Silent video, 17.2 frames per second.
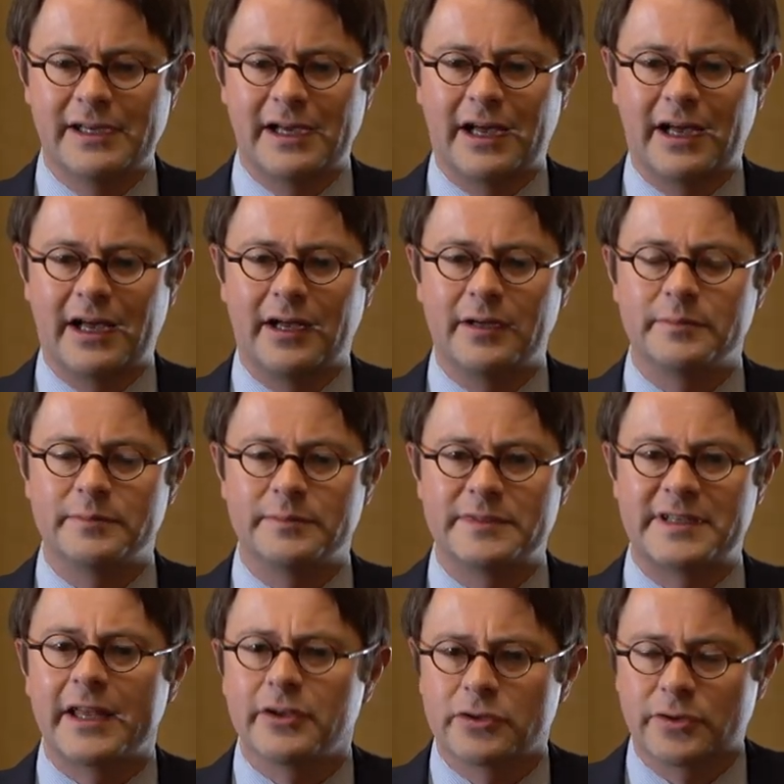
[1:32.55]
um,
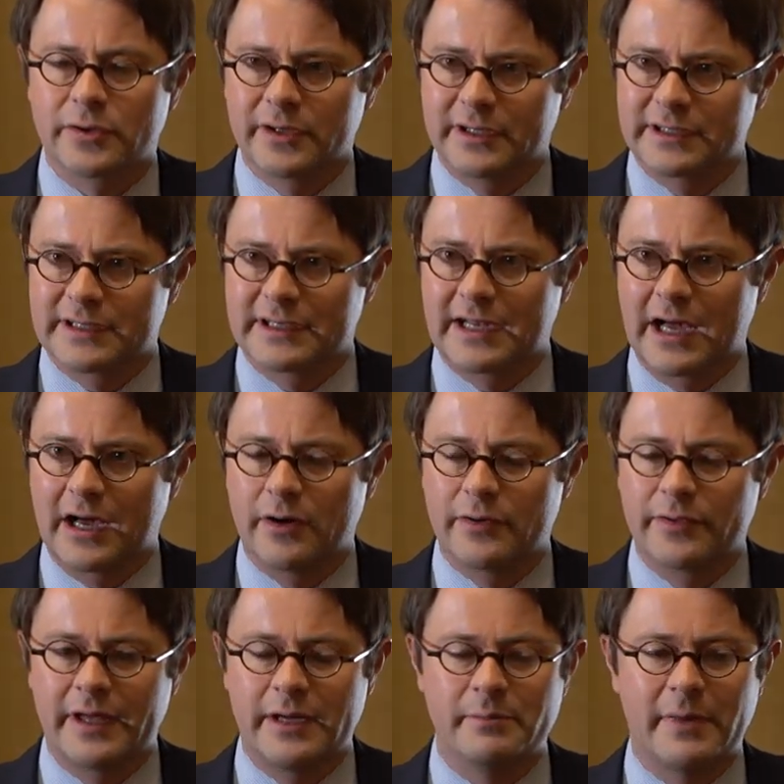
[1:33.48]
centuries and
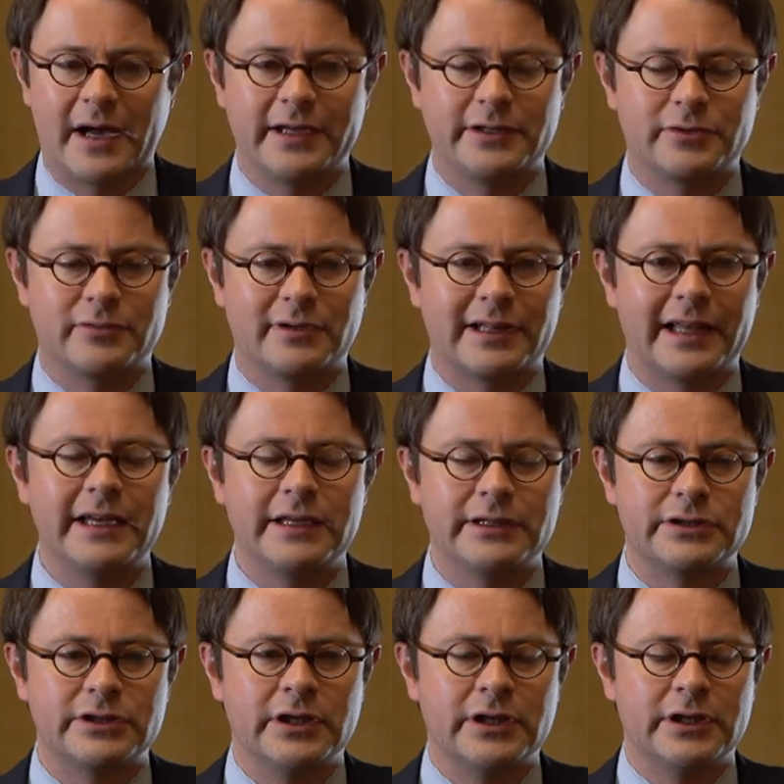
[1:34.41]
how they might
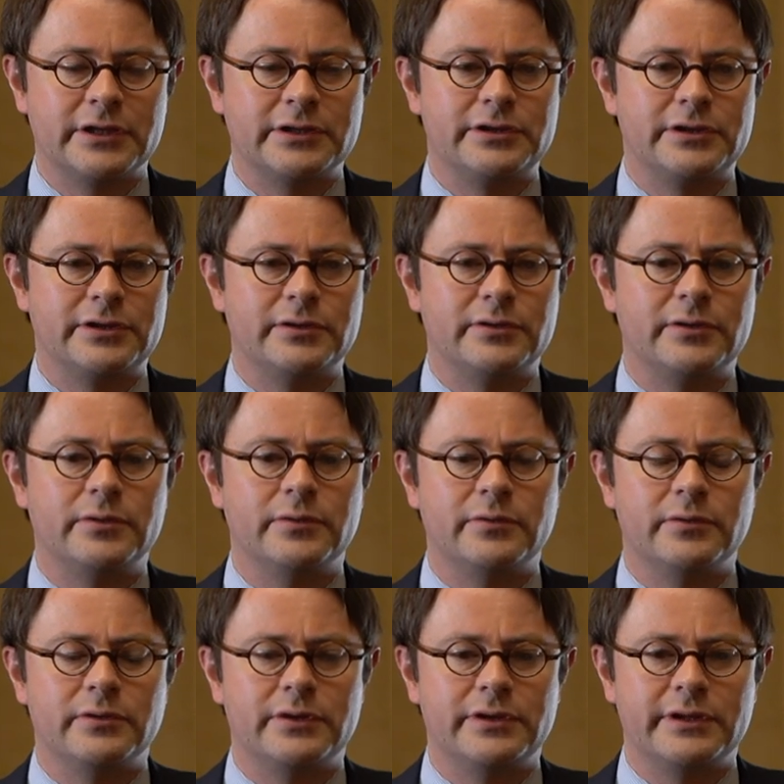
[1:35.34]
relate
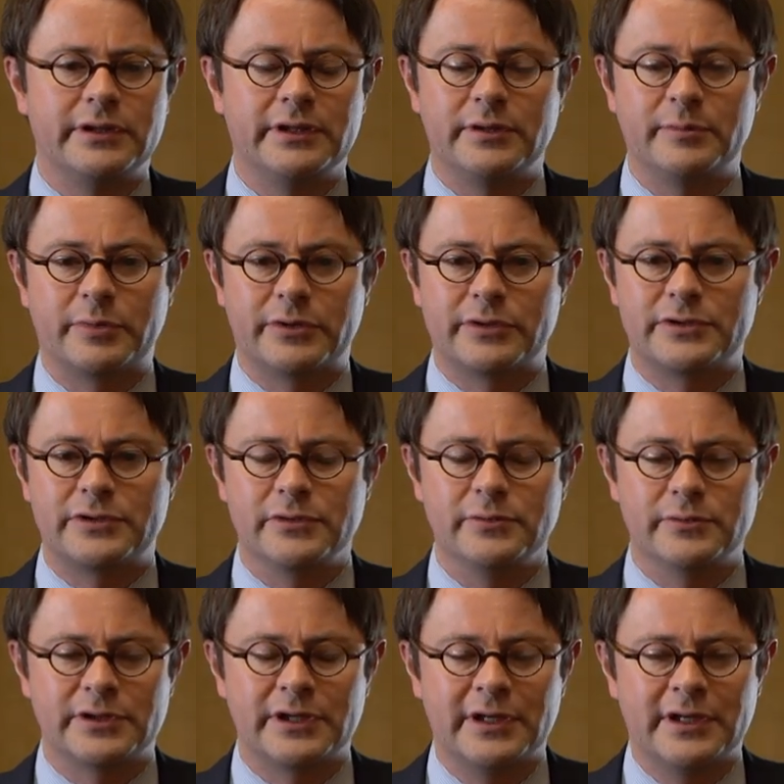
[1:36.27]
to the
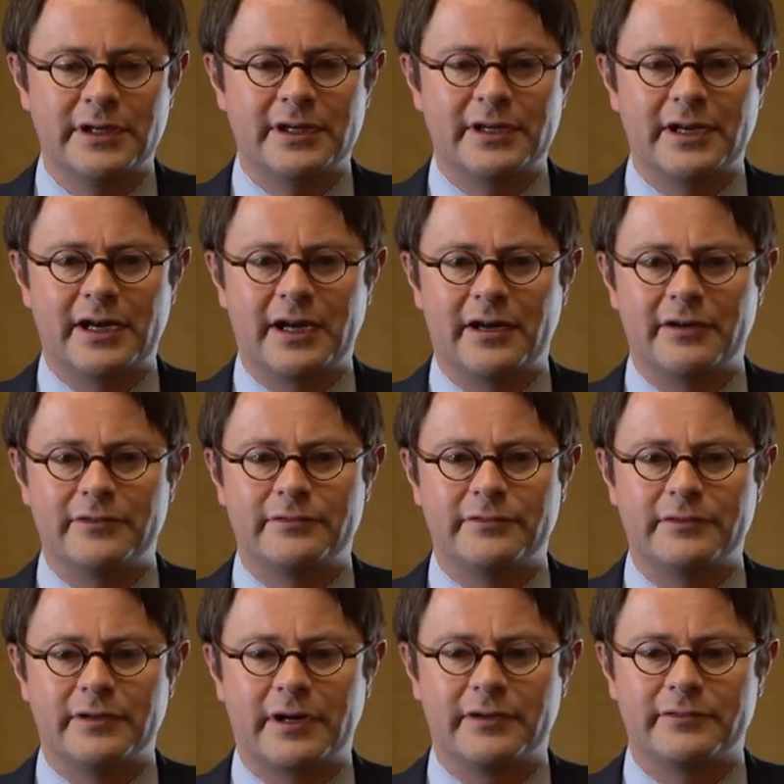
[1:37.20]
pursuit of,
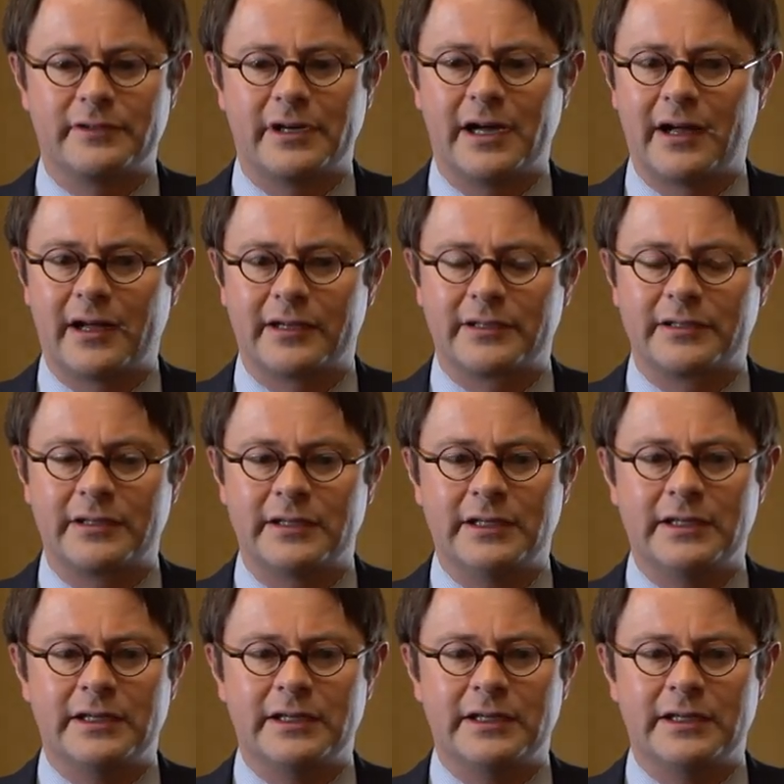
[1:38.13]
of God